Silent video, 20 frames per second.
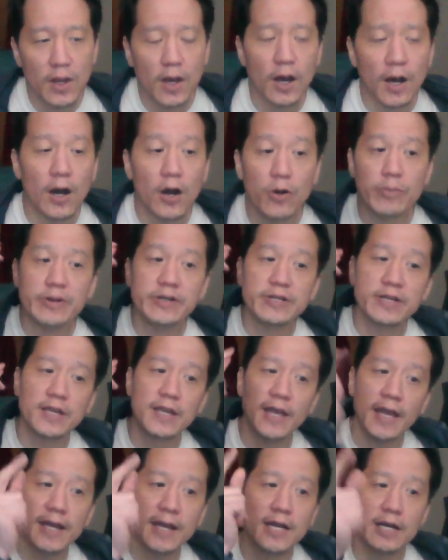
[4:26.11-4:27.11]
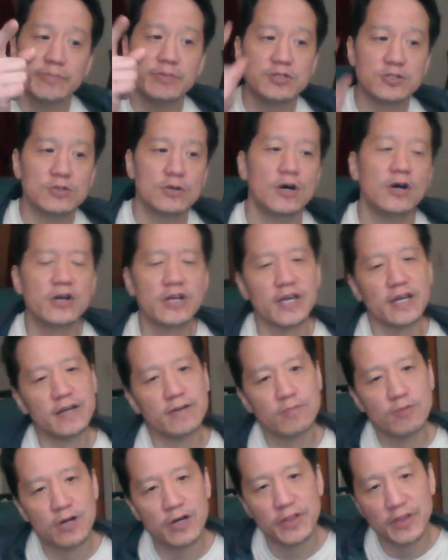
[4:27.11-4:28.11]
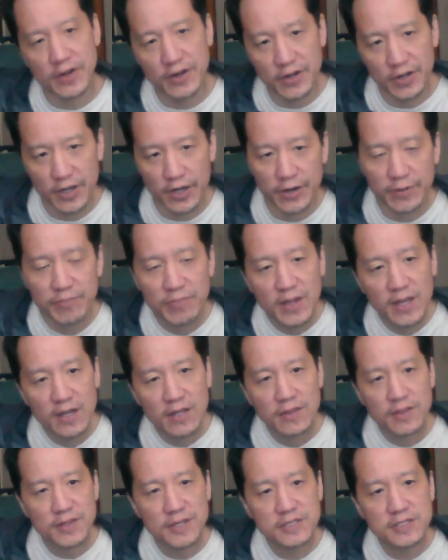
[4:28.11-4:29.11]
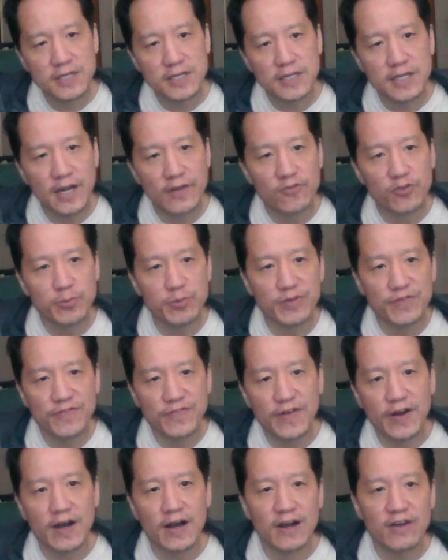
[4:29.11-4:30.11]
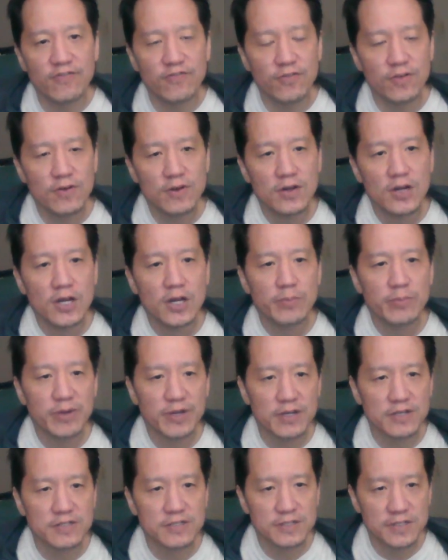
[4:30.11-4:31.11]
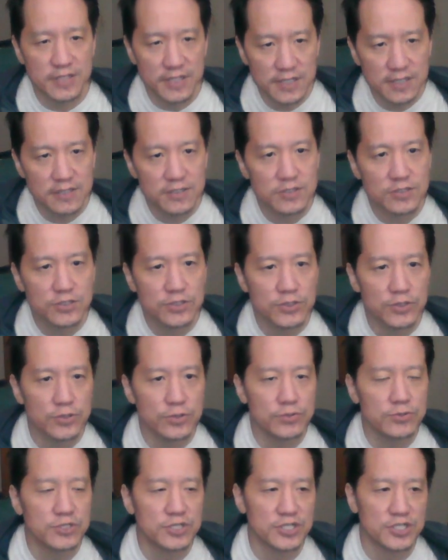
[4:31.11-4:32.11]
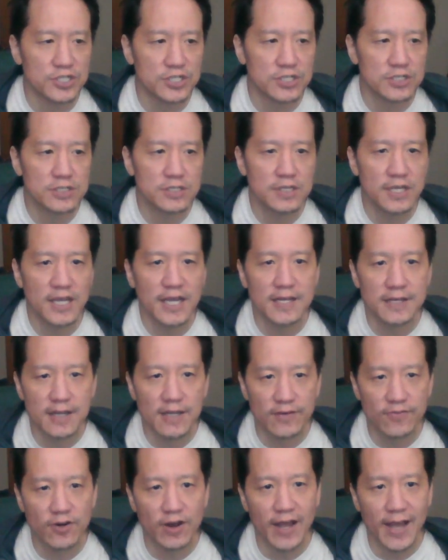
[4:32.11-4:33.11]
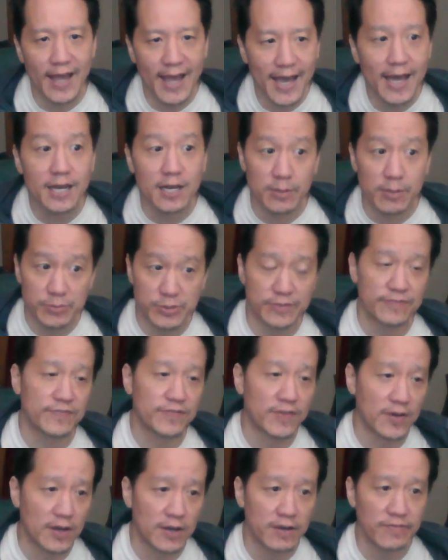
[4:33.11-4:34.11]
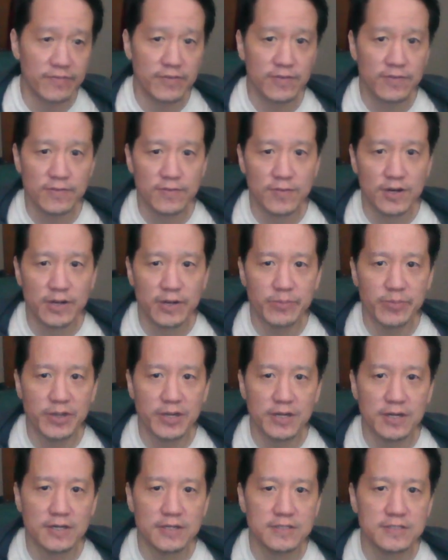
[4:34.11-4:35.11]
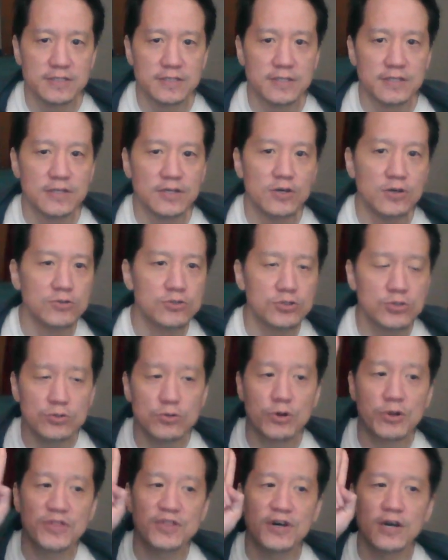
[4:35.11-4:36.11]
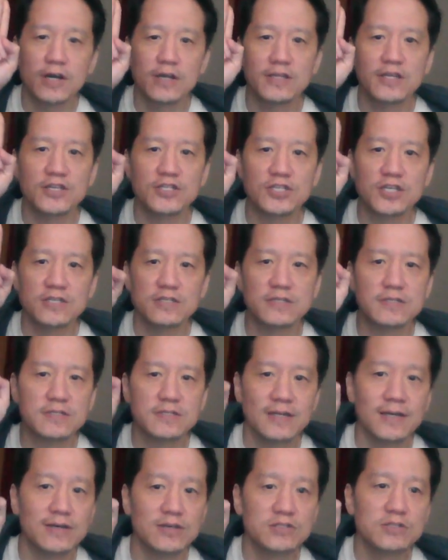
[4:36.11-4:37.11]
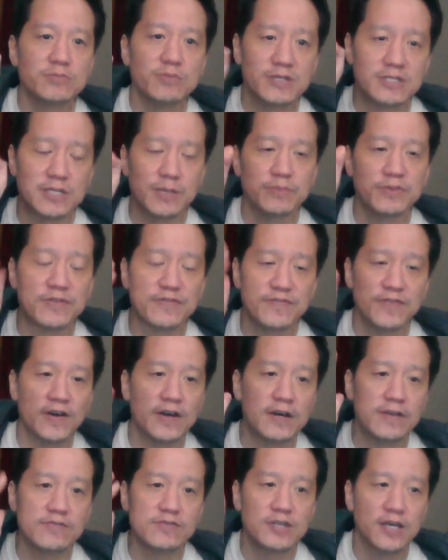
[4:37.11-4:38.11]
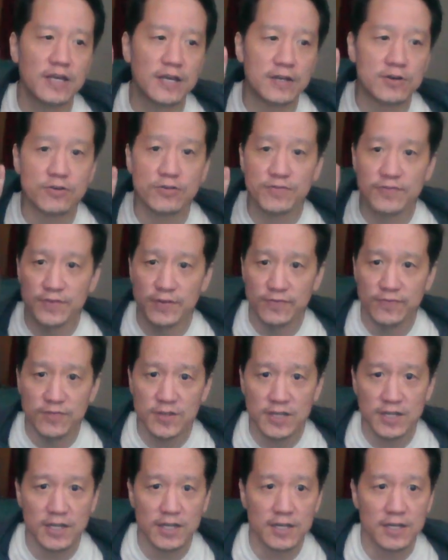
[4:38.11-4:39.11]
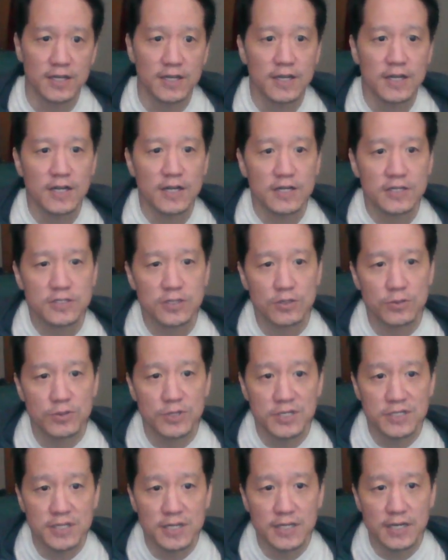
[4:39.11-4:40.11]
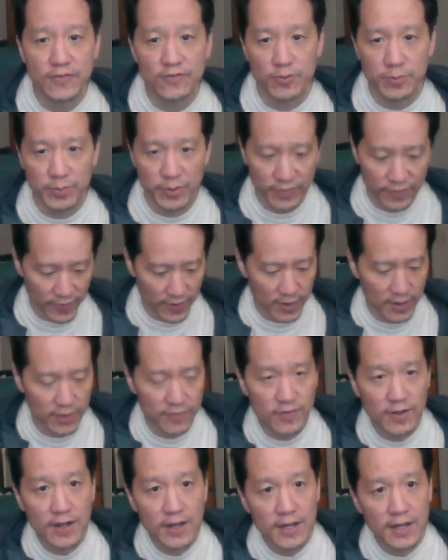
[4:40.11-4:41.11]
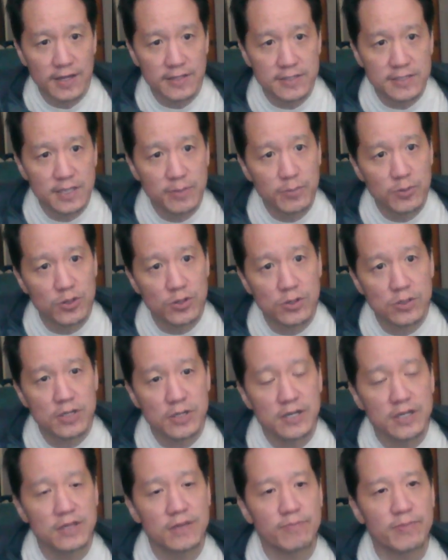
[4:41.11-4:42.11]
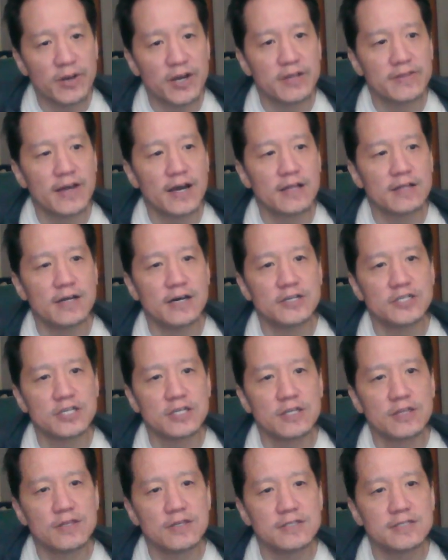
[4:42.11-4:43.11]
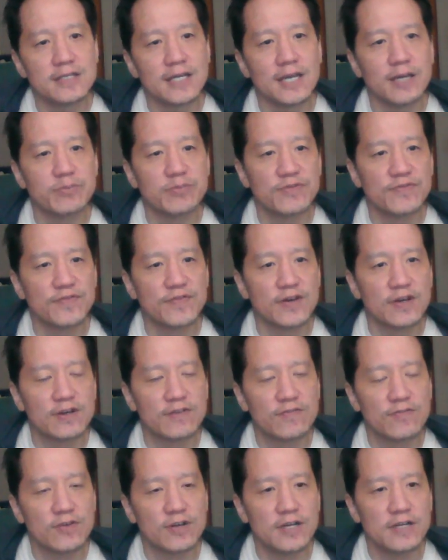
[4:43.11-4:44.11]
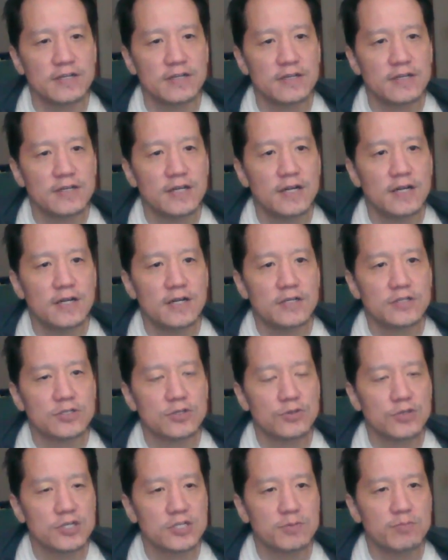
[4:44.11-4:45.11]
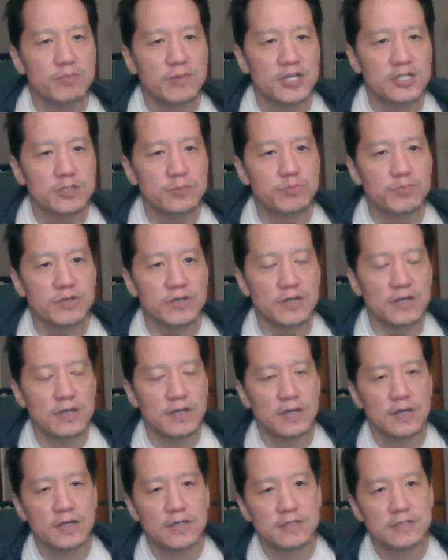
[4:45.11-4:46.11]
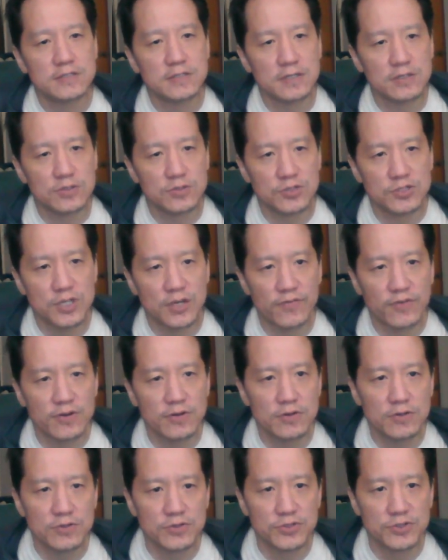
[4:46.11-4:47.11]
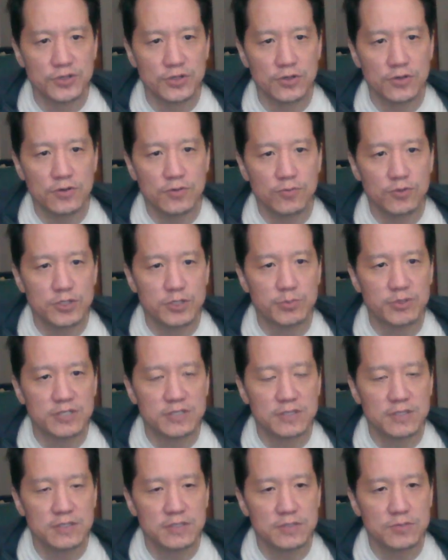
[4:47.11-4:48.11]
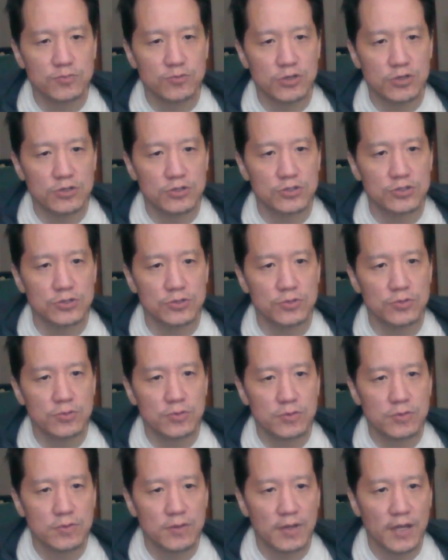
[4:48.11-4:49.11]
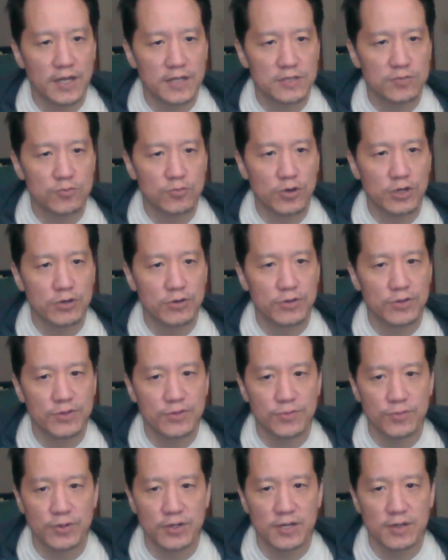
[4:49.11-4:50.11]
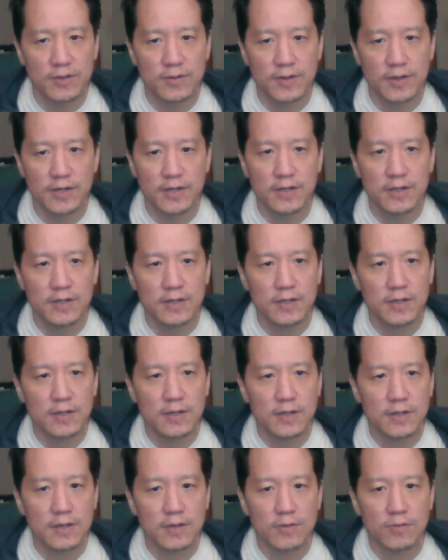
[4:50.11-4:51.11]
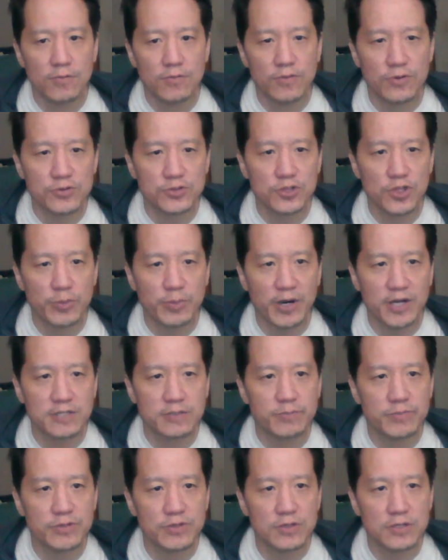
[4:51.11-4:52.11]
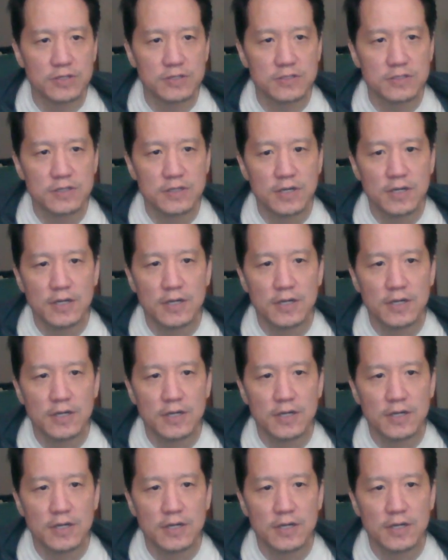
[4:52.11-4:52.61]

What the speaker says: Oh, but cannot be 2. Okay, well, there you go. This can never be 5, because these 2 digits can never add up to 5, right? Because no two orthogonally adjacent cells may sum to 5, 10, or 15. So this can never be 5. And similarly, by that logic, this can't be 5, right? So this must be 6 or 7 also, which means this is 1 or 2, and it's 1 or 3, right? Those are the possibilities.